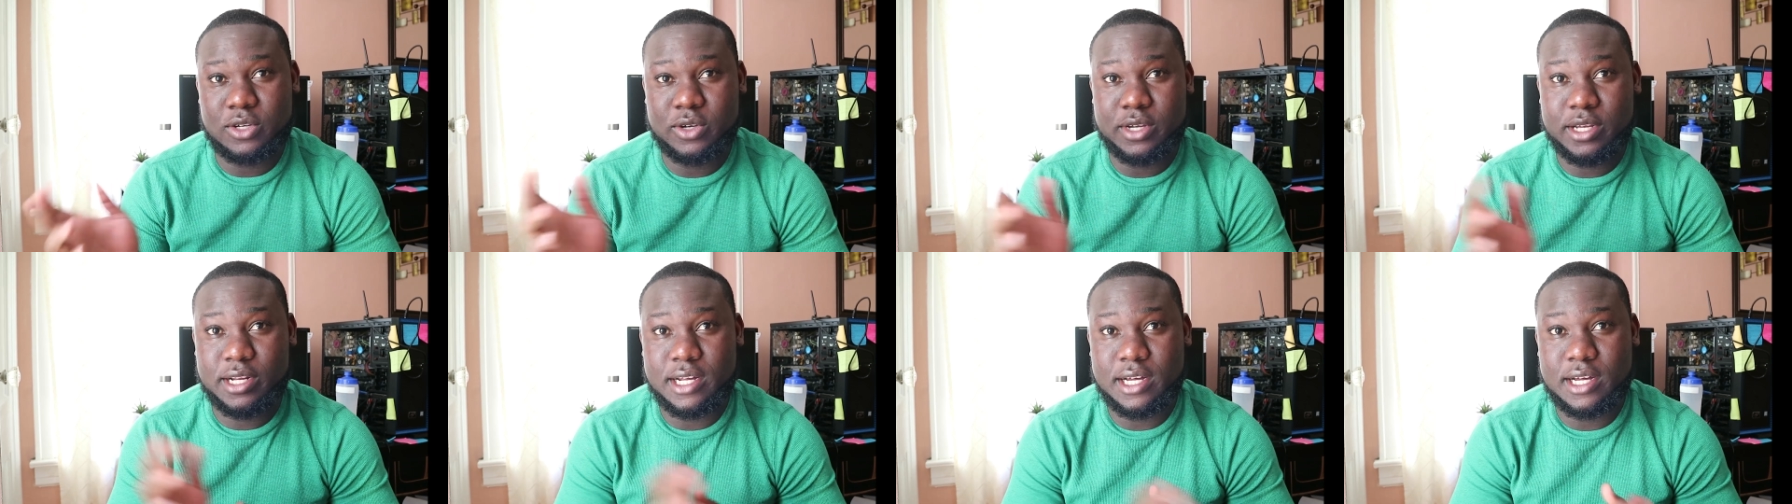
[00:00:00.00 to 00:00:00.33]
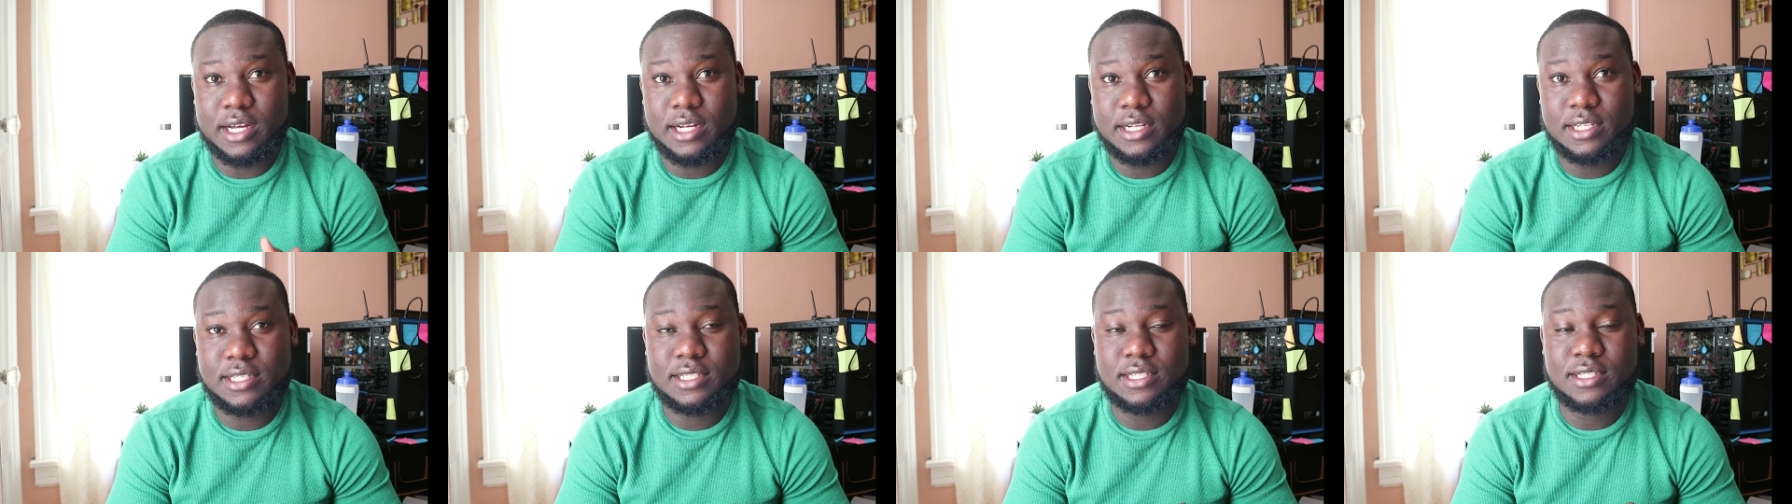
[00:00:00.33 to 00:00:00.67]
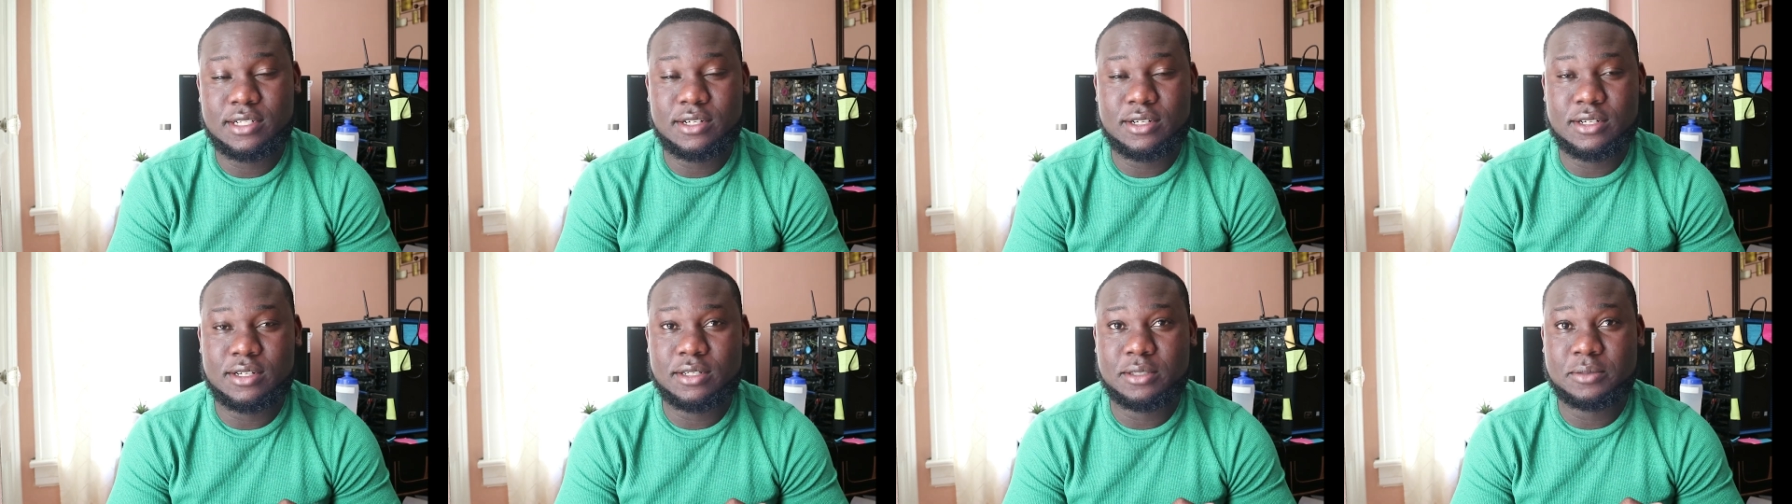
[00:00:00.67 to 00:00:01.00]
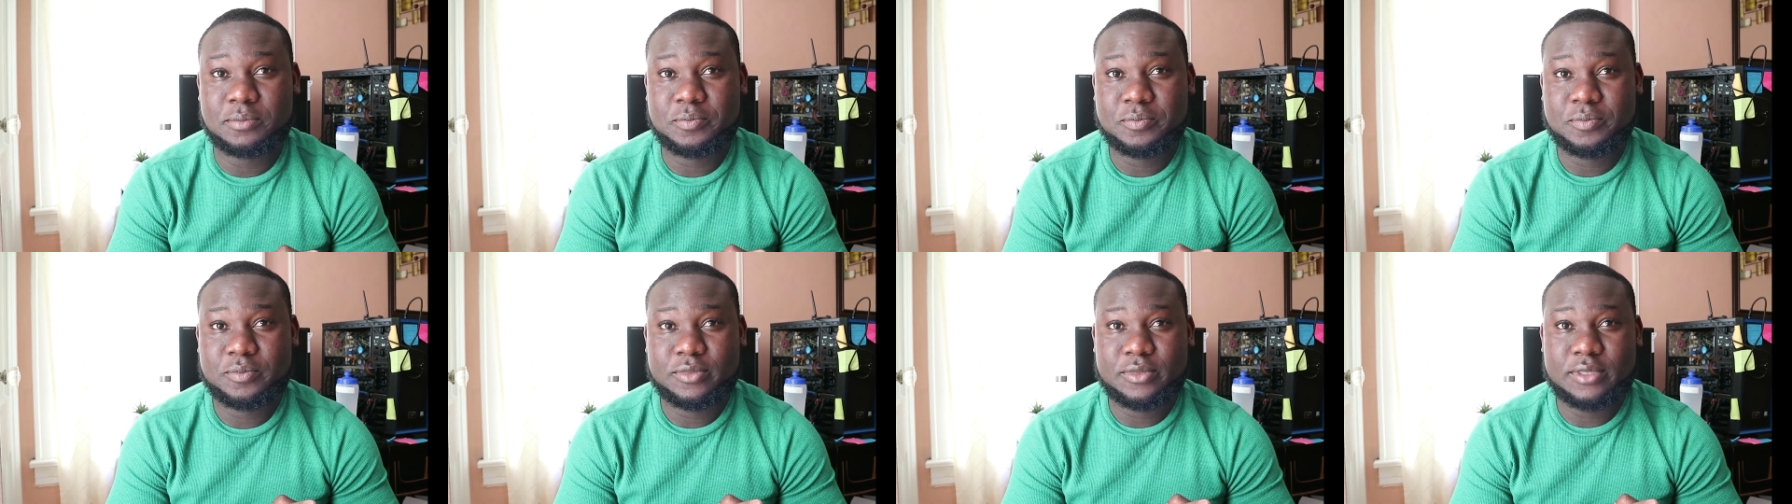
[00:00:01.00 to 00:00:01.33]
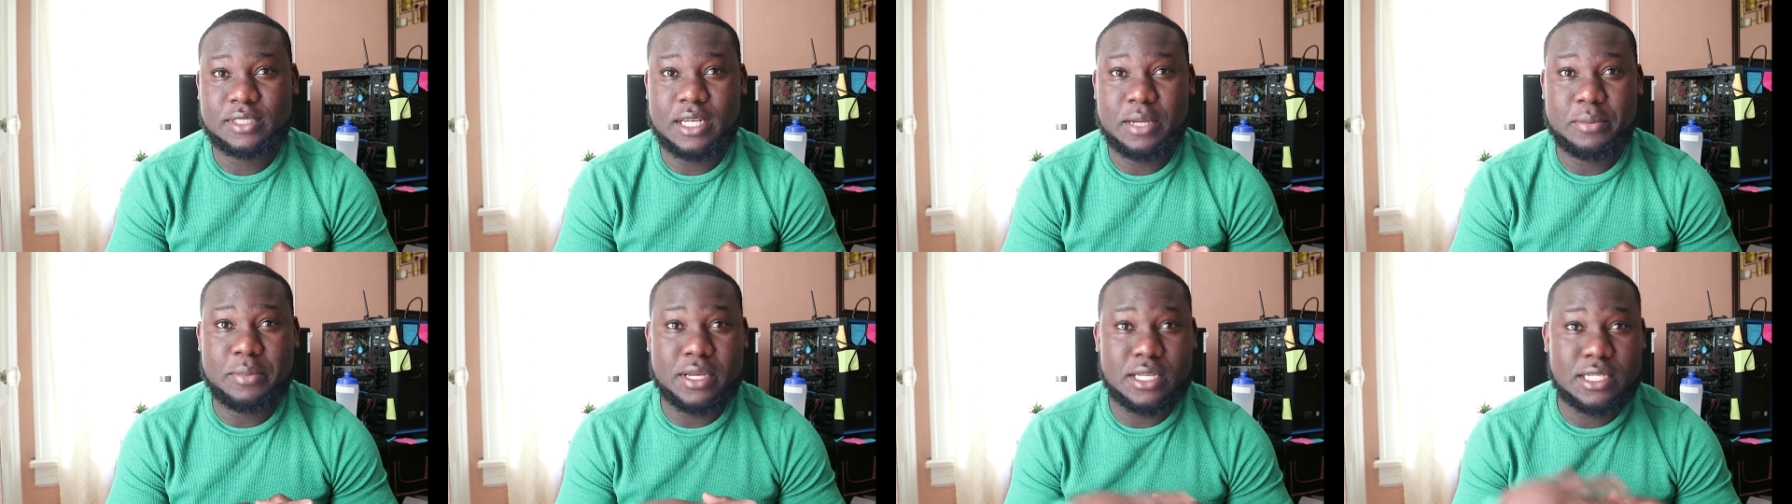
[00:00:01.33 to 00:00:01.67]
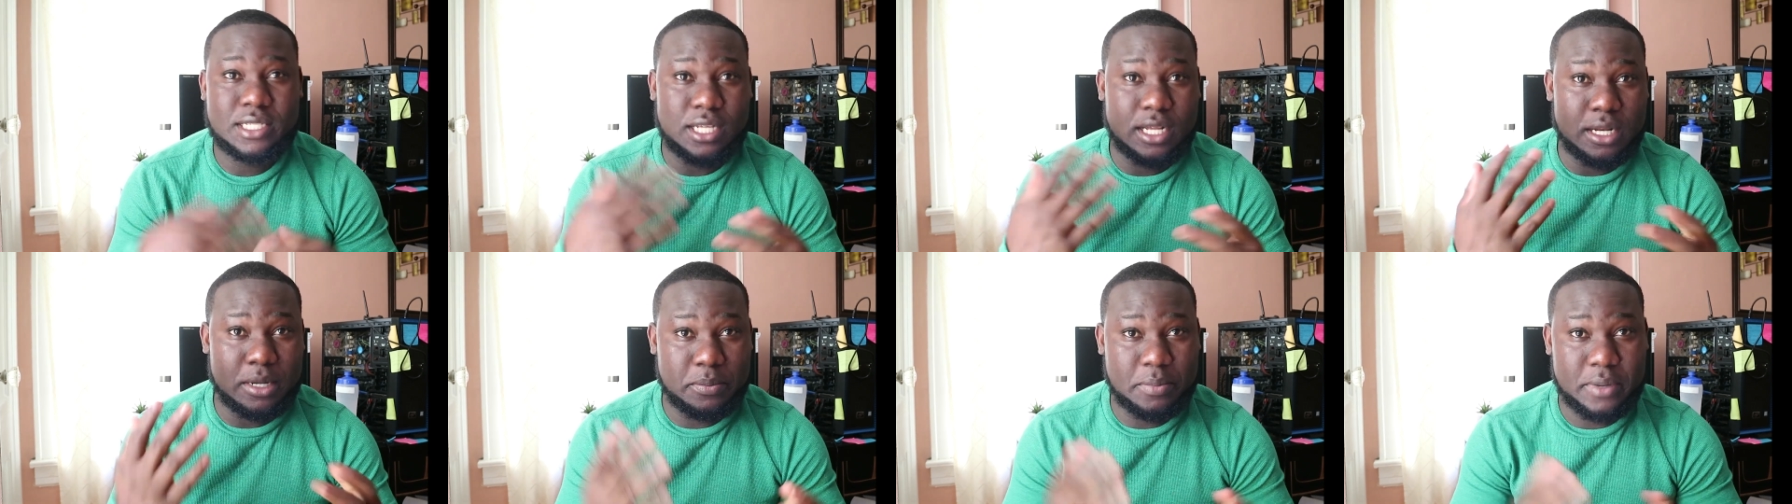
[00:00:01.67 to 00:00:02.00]
going on, so I'm
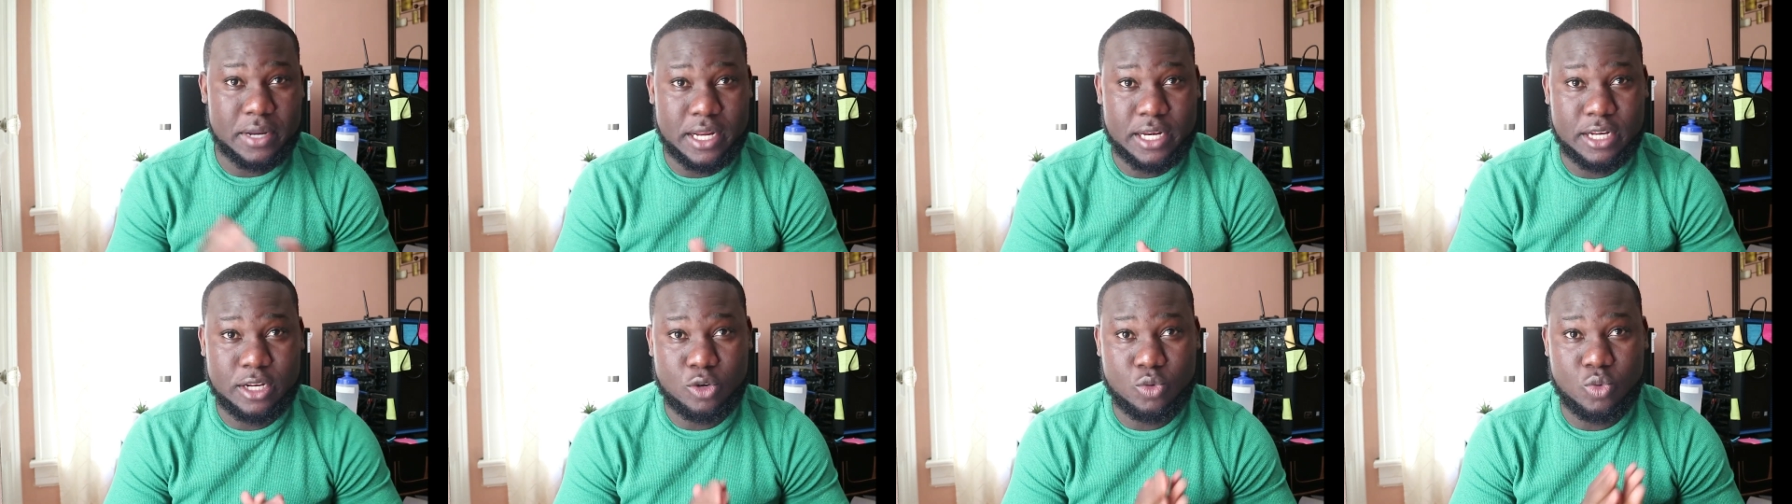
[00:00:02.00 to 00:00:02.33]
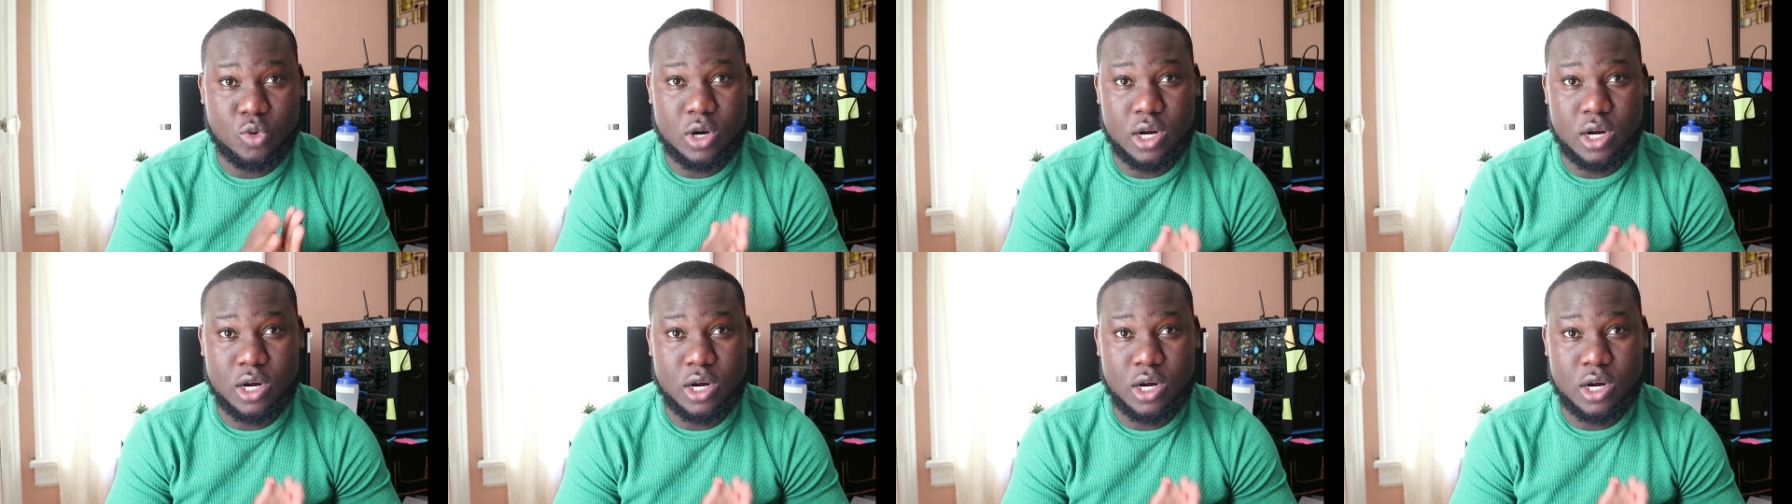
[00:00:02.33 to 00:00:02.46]
basically planning,